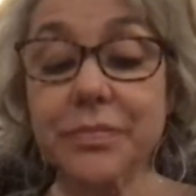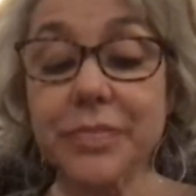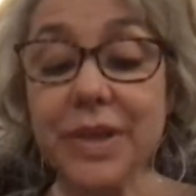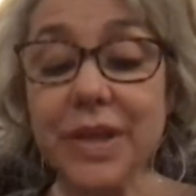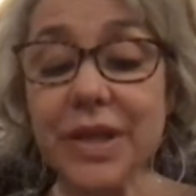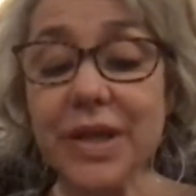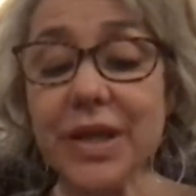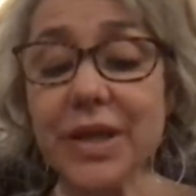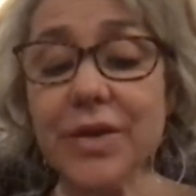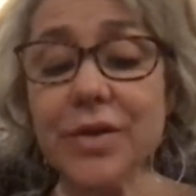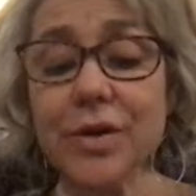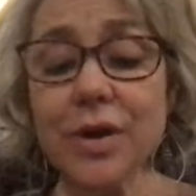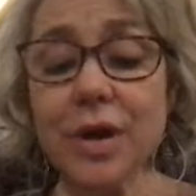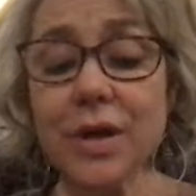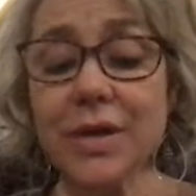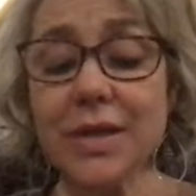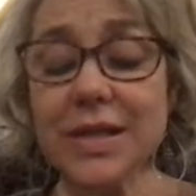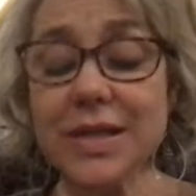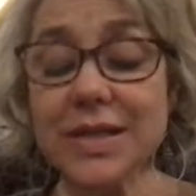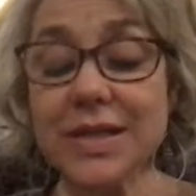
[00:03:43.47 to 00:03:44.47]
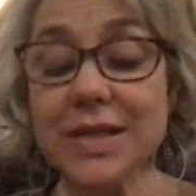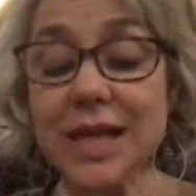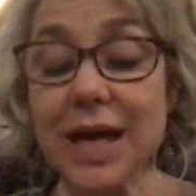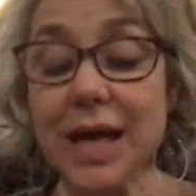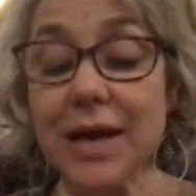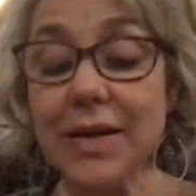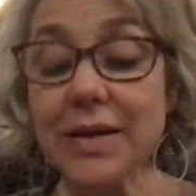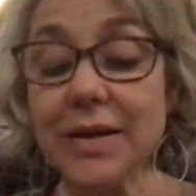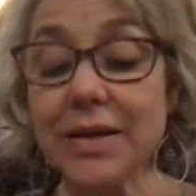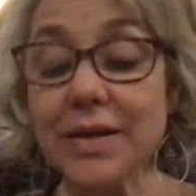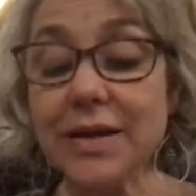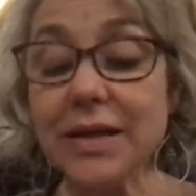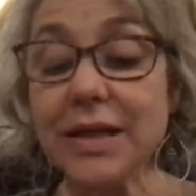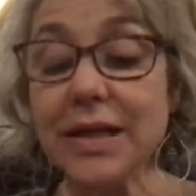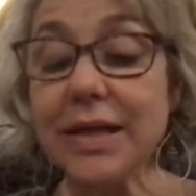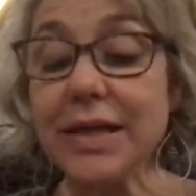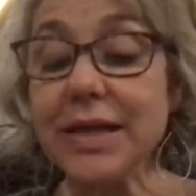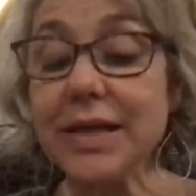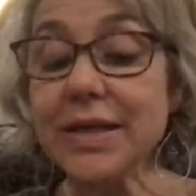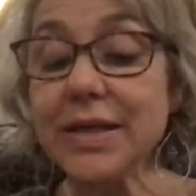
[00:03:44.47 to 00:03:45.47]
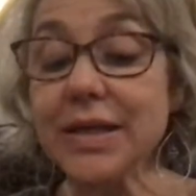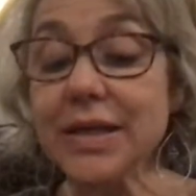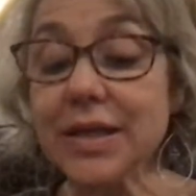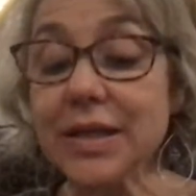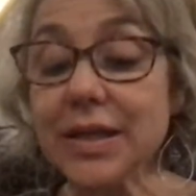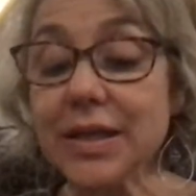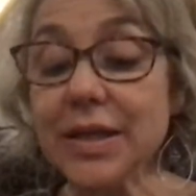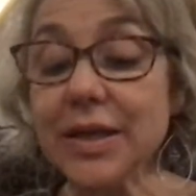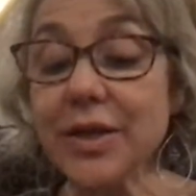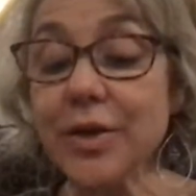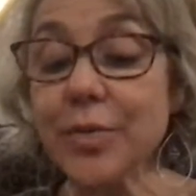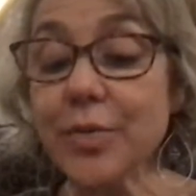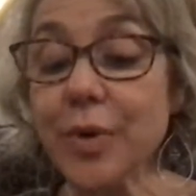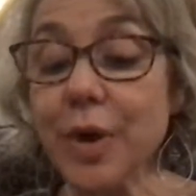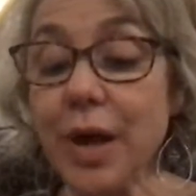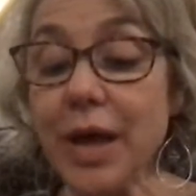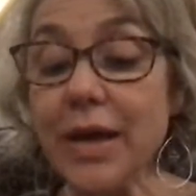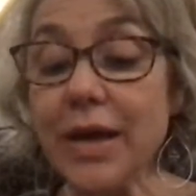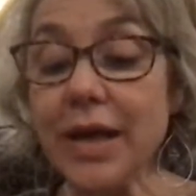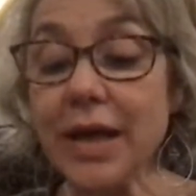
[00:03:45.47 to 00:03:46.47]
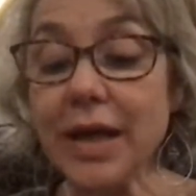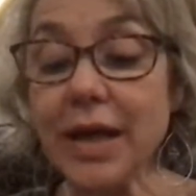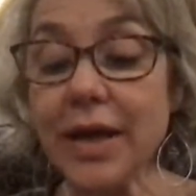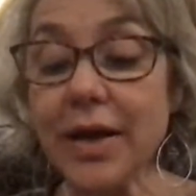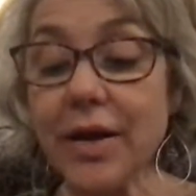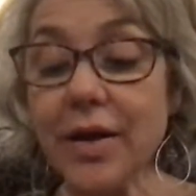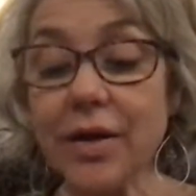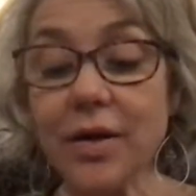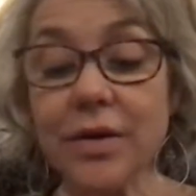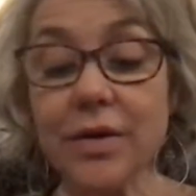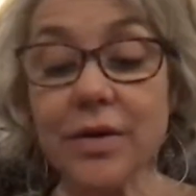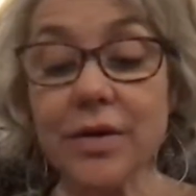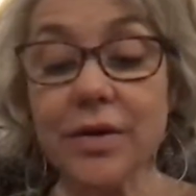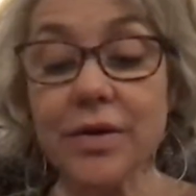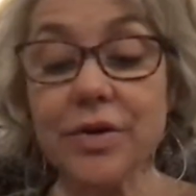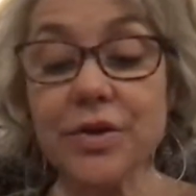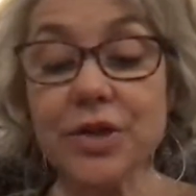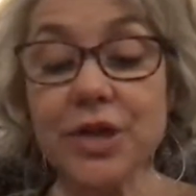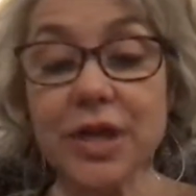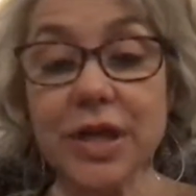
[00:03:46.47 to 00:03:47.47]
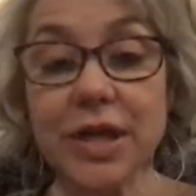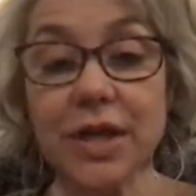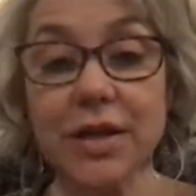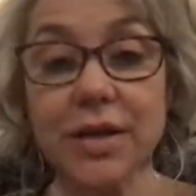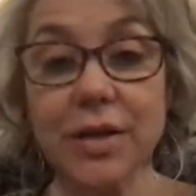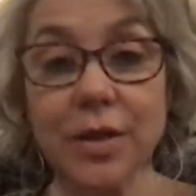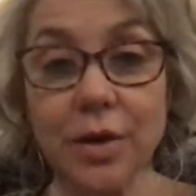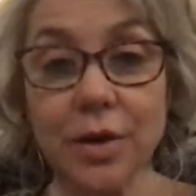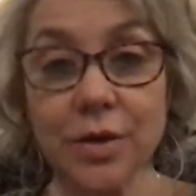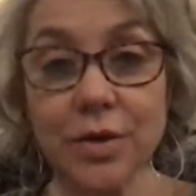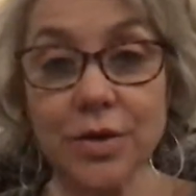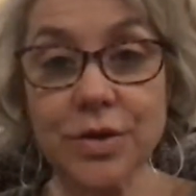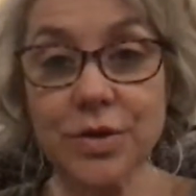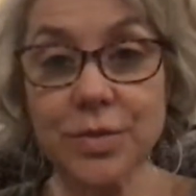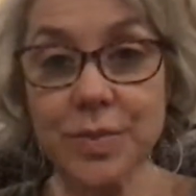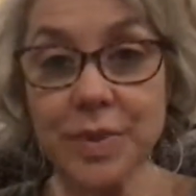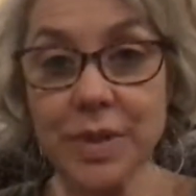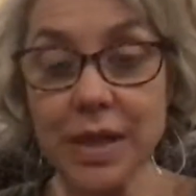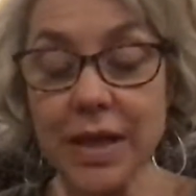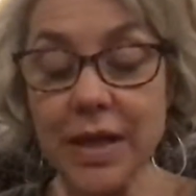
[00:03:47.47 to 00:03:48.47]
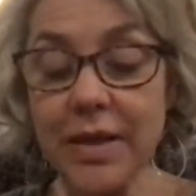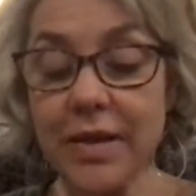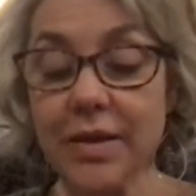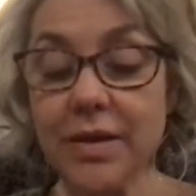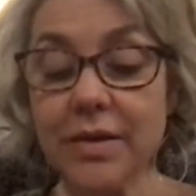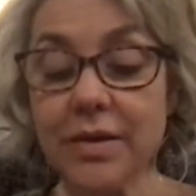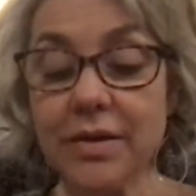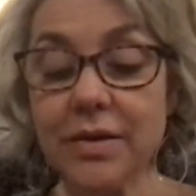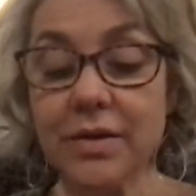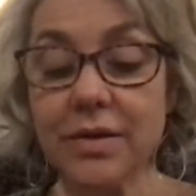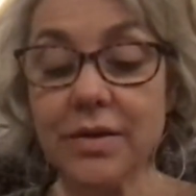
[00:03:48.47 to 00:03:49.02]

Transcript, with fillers: Here on this island, in the clear, bright air, she had learned to play.